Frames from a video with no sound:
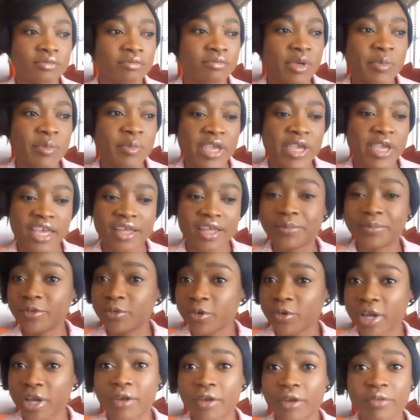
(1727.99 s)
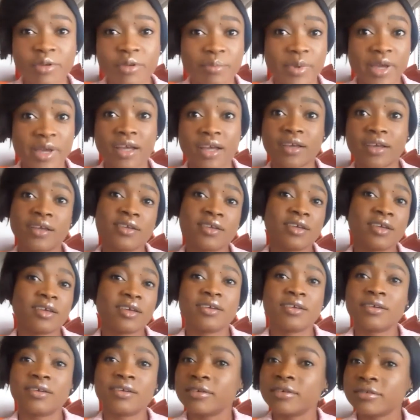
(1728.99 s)
maybe helped you carry a bag,
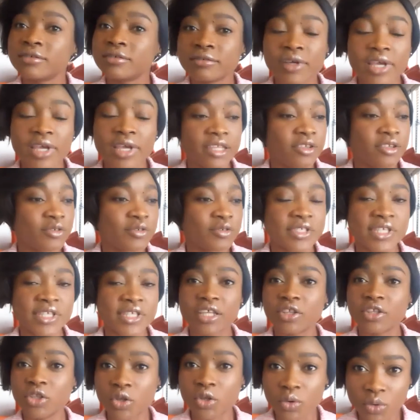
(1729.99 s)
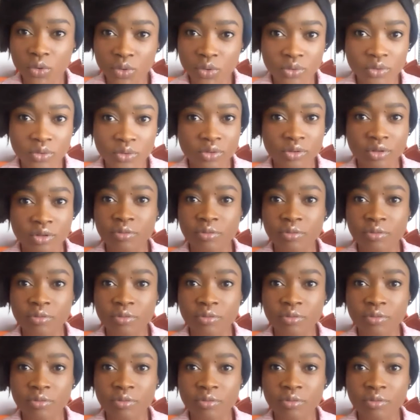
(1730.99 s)
and you said no.